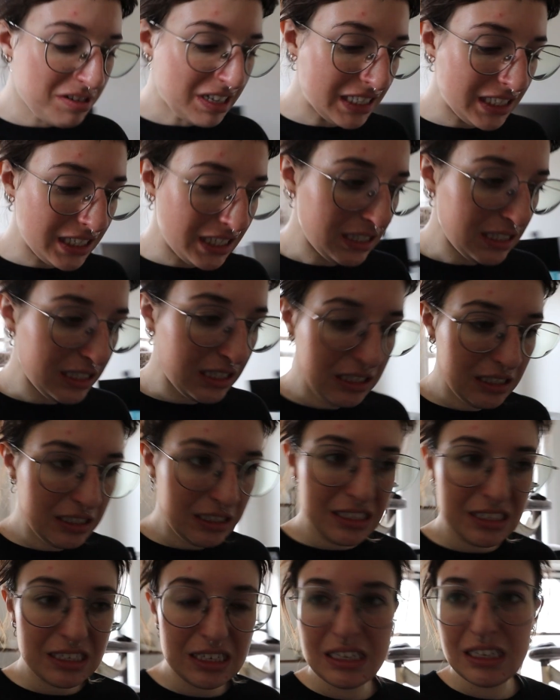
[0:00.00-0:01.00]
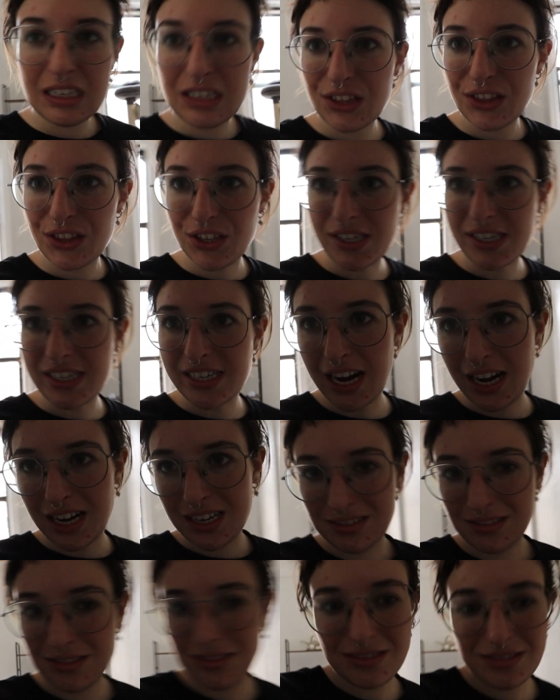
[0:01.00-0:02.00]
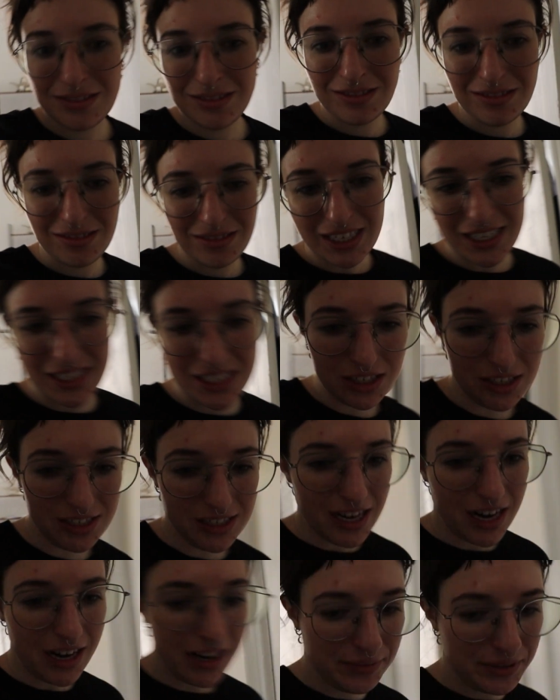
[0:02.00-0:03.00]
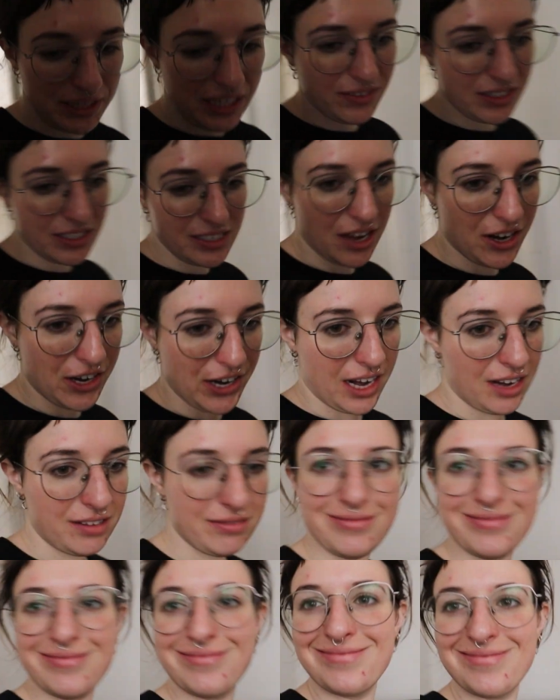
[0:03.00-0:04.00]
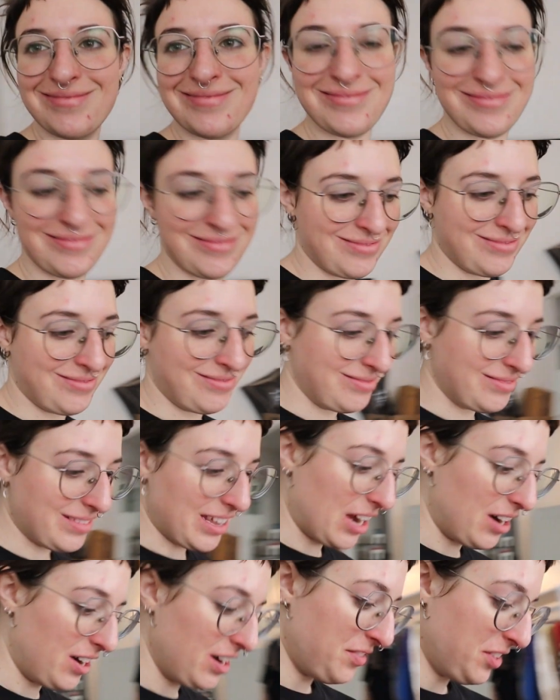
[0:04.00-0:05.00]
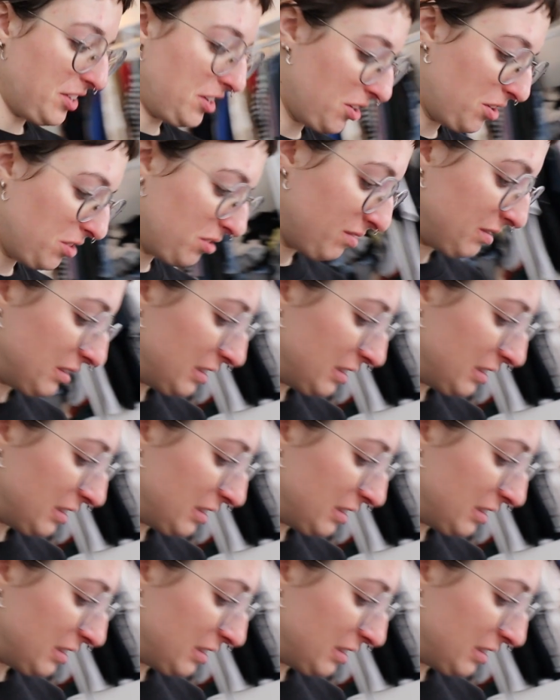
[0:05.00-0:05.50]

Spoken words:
It is Thursday. It's Thursday. We leave on Saturday. I don't even know.